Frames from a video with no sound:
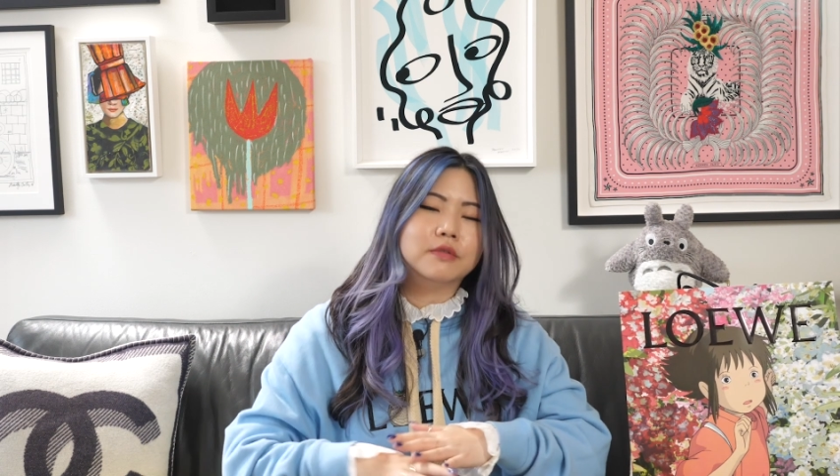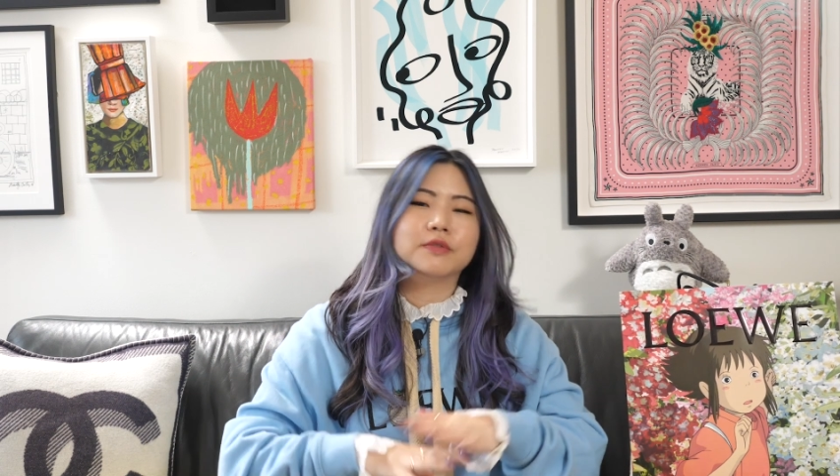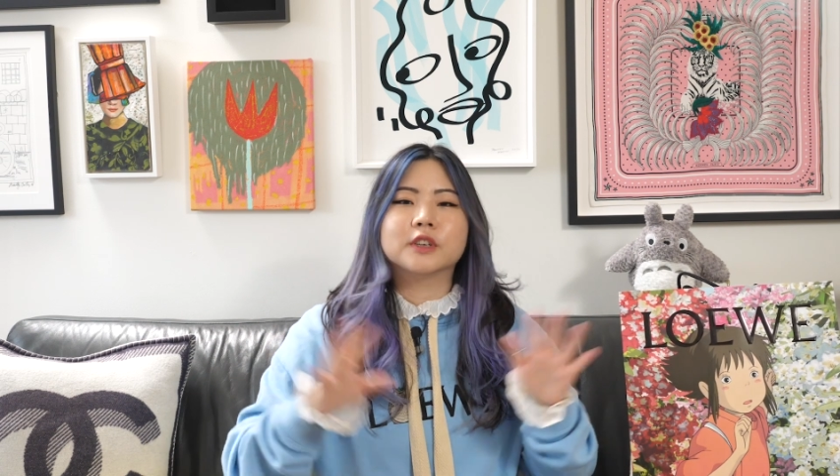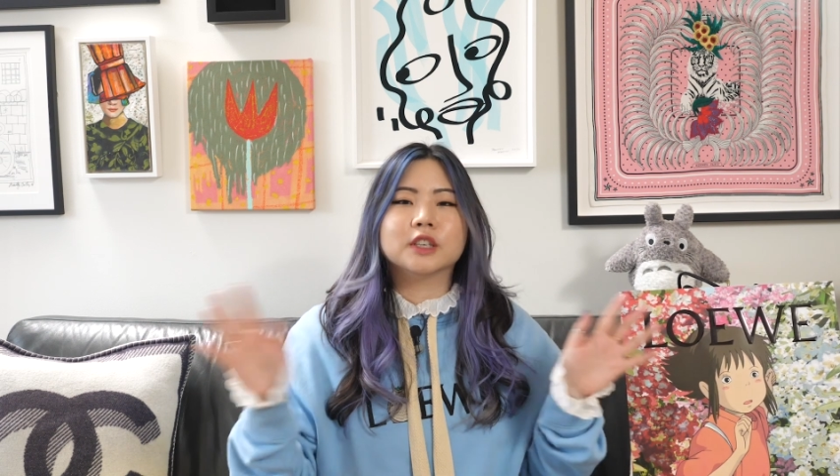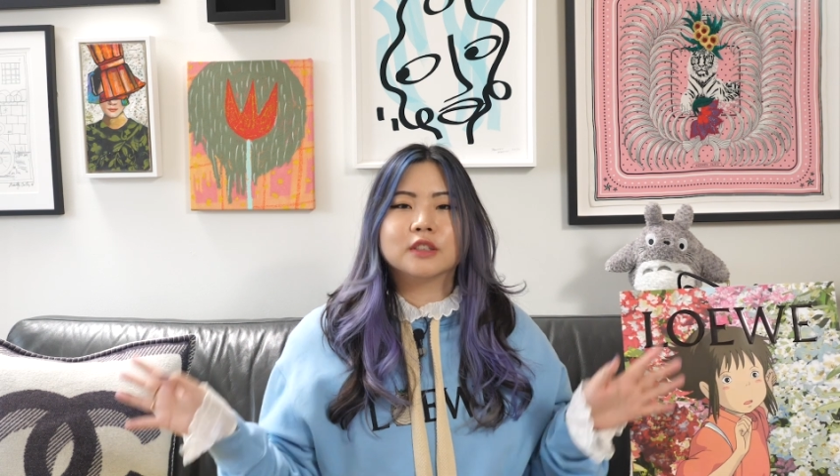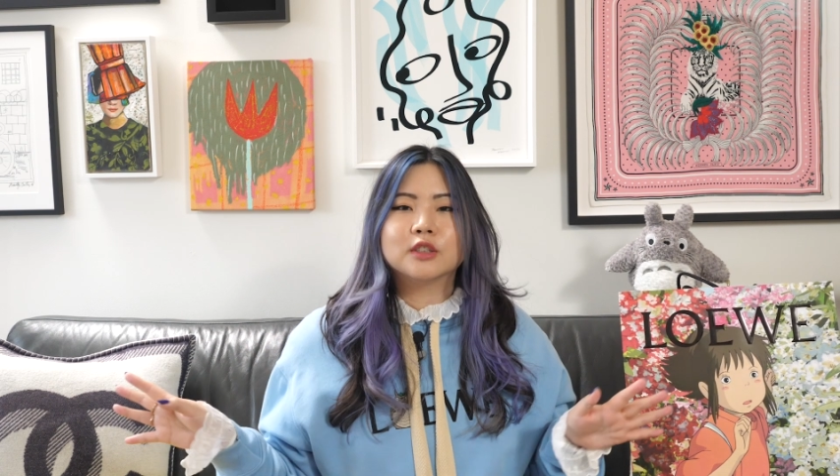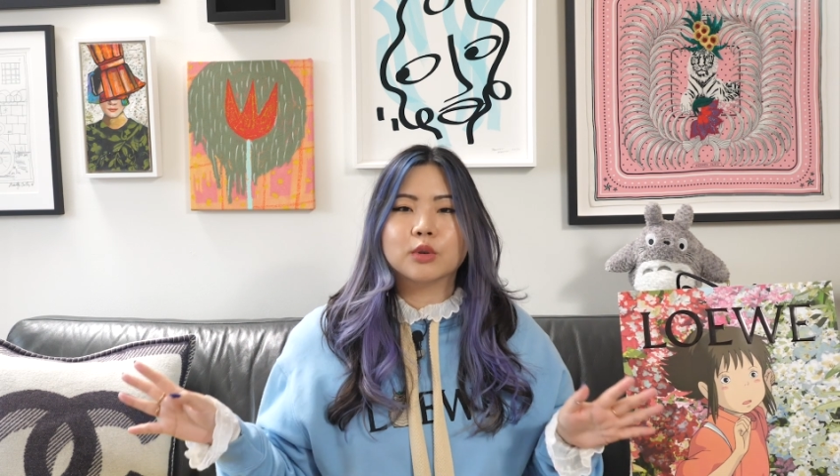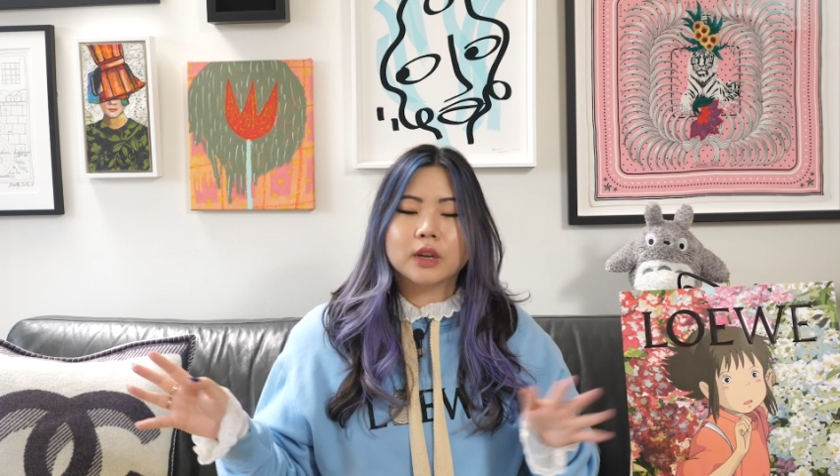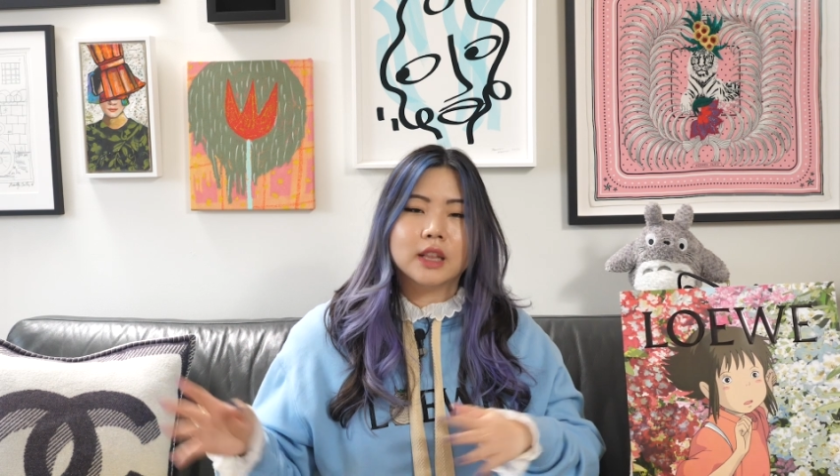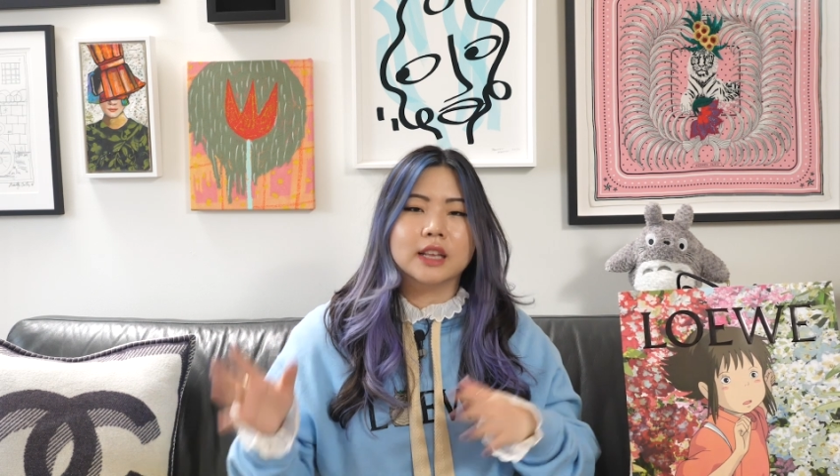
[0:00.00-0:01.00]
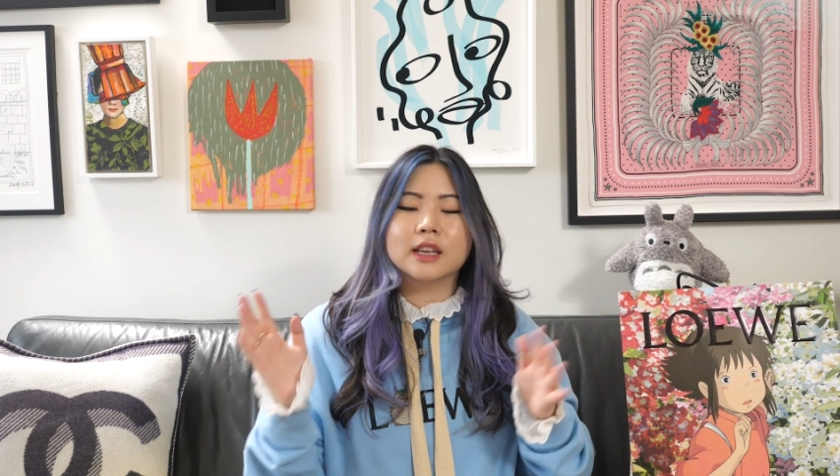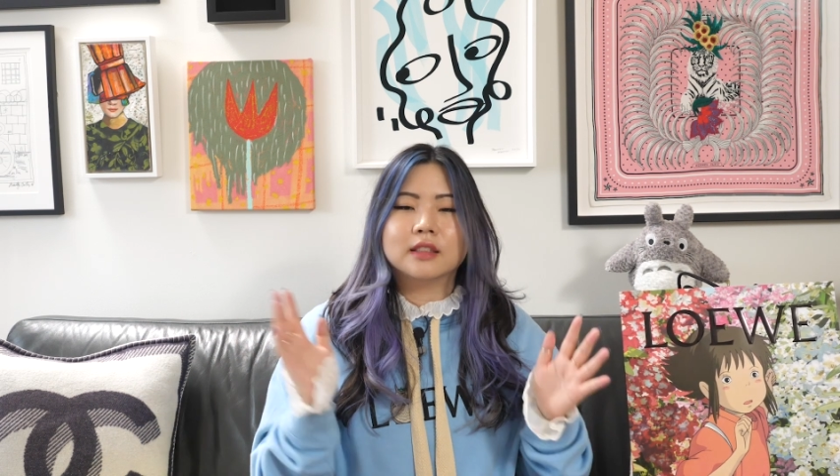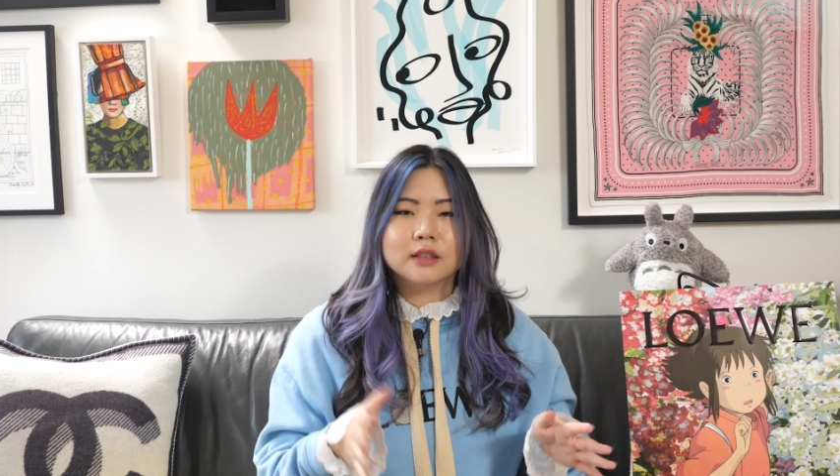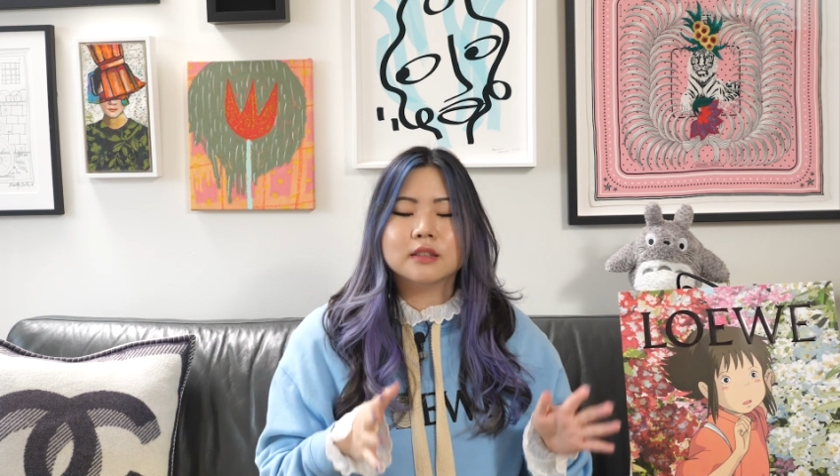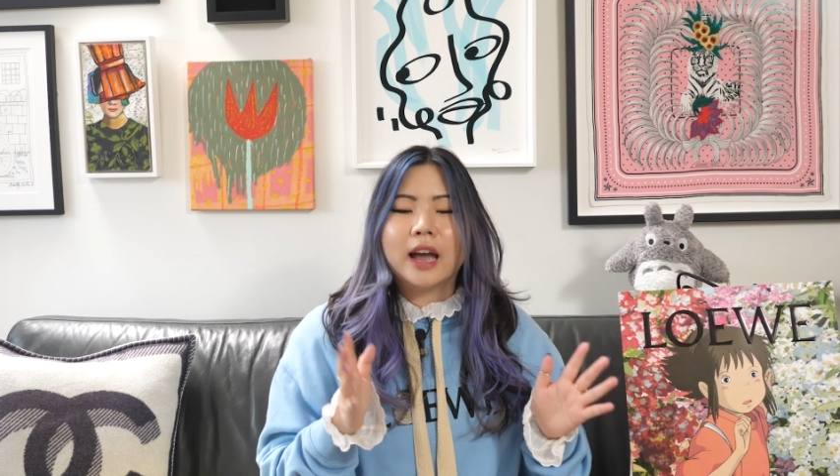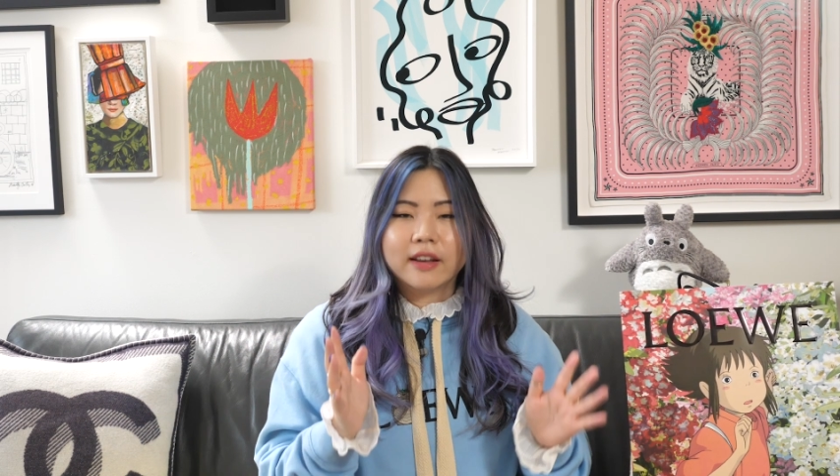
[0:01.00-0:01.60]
for storyline, like this,